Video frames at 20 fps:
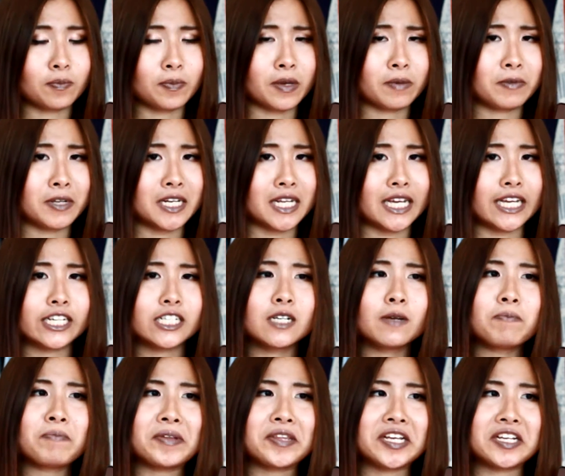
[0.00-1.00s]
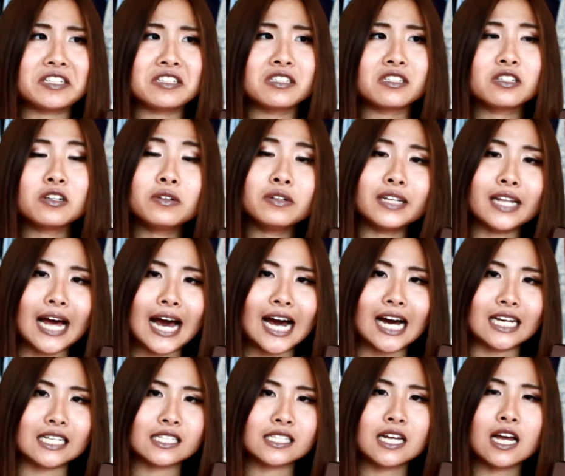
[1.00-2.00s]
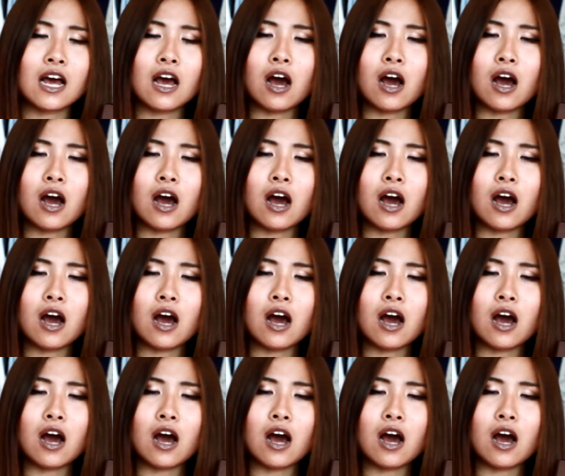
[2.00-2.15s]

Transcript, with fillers: pigmentation, but they just don't last